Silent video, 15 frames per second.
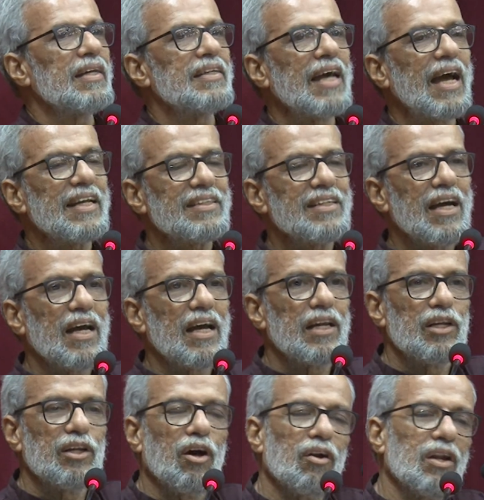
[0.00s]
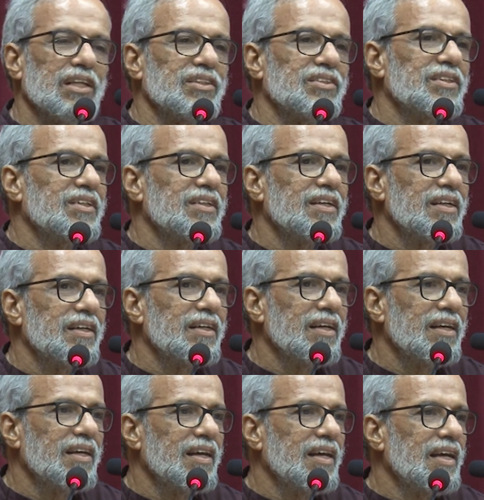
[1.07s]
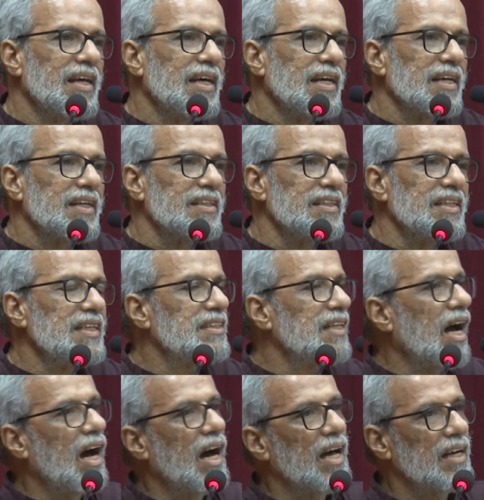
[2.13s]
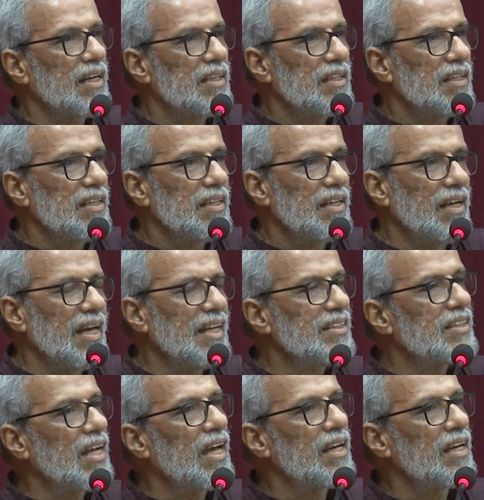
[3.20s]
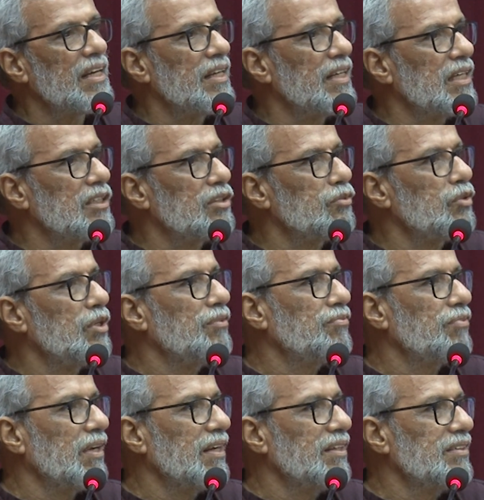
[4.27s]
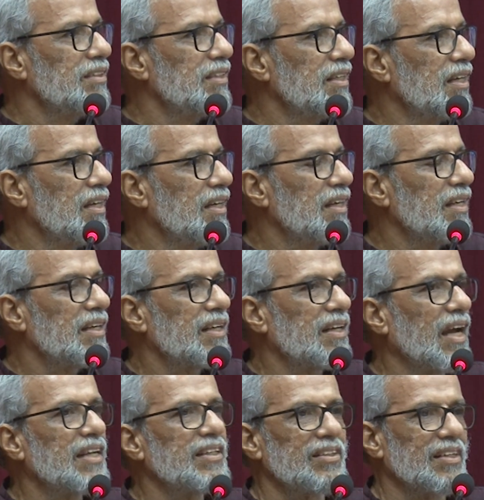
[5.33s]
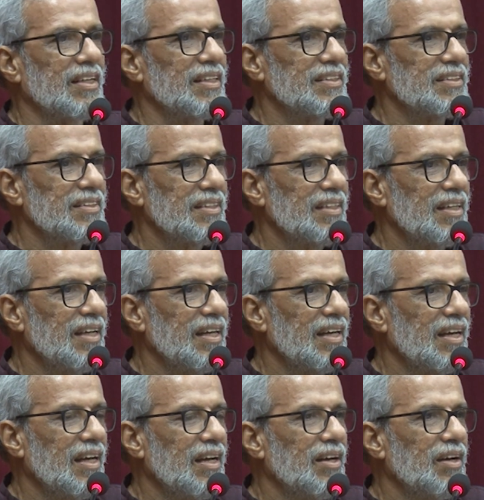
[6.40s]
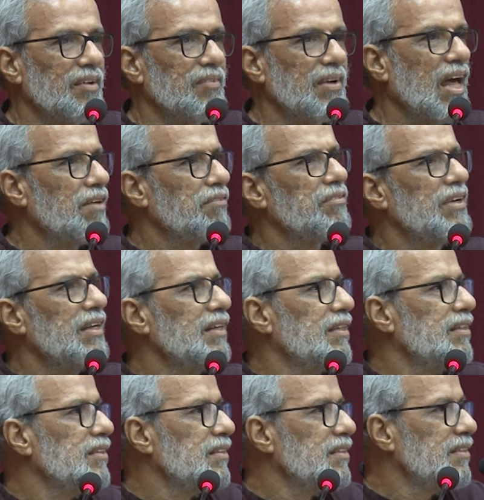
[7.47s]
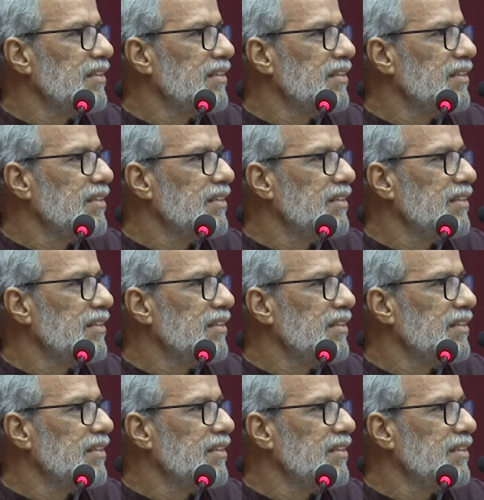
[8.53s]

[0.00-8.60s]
data and knowledge. These are entirely two different categories. They have been